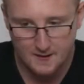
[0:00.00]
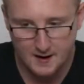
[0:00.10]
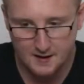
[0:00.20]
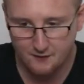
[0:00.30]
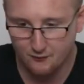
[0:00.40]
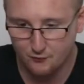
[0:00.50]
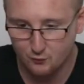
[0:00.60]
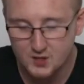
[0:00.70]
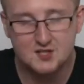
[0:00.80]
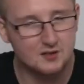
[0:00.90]
I've
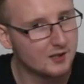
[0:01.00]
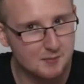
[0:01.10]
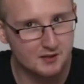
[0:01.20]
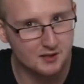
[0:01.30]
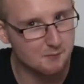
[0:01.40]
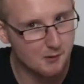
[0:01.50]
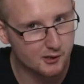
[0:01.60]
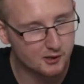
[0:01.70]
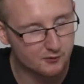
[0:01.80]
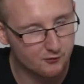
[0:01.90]
recently been in the
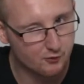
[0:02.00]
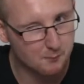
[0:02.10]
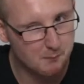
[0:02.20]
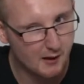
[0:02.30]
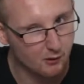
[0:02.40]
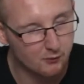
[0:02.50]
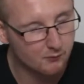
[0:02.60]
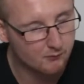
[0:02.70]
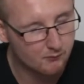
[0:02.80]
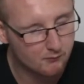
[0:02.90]
market for a belt
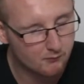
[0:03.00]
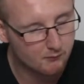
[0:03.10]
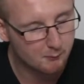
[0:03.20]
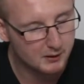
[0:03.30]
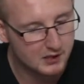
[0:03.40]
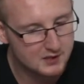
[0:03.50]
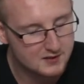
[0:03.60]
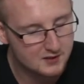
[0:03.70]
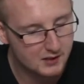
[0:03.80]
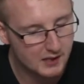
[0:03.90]

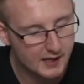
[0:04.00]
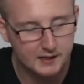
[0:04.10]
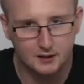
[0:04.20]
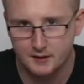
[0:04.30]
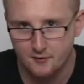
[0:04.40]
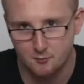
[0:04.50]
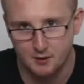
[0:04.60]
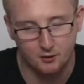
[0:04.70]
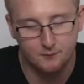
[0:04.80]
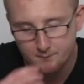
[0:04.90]
because I had a leather
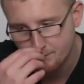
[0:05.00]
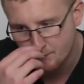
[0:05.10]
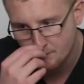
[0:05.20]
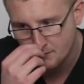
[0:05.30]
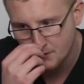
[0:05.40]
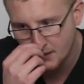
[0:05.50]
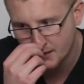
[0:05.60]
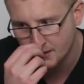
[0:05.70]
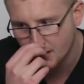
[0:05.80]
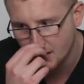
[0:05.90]
belt
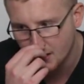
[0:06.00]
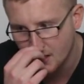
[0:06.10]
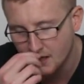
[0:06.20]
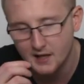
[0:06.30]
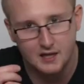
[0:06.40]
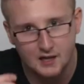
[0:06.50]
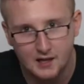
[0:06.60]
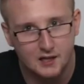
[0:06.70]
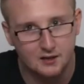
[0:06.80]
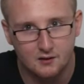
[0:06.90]
and I
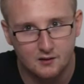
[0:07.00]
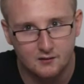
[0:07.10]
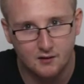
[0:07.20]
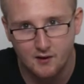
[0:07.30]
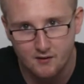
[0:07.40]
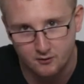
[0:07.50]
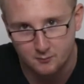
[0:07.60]
hate the leather